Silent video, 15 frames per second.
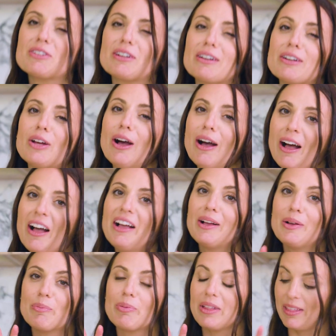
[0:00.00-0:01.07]
are
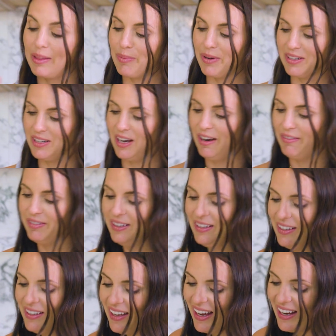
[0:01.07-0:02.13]
completely burned off.
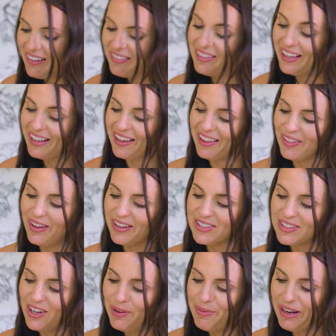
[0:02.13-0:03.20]
I think I
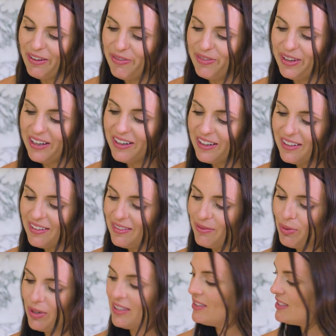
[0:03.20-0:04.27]
lost all my
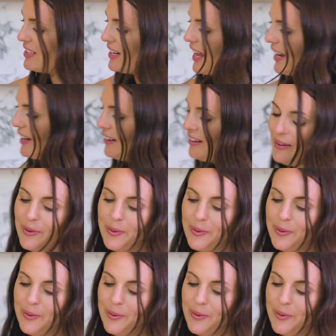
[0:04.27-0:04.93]
fingerprints today.